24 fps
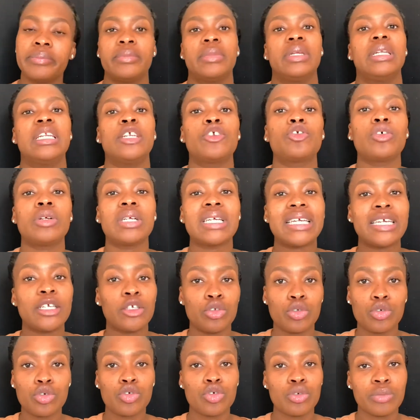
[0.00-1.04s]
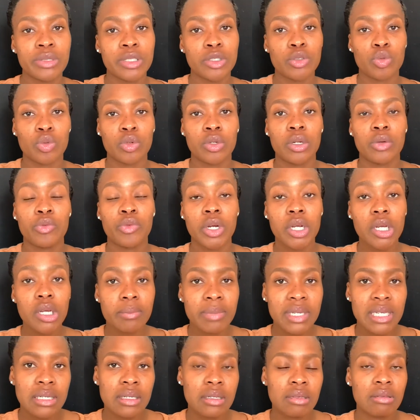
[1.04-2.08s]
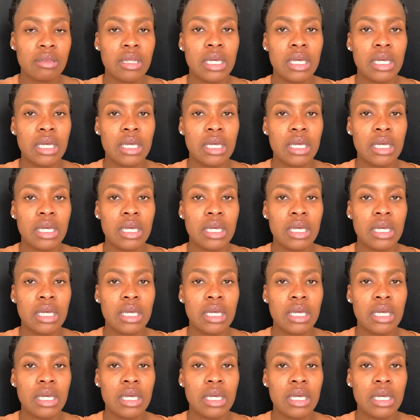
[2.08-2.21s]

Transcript: natural hair YouTubers were recommending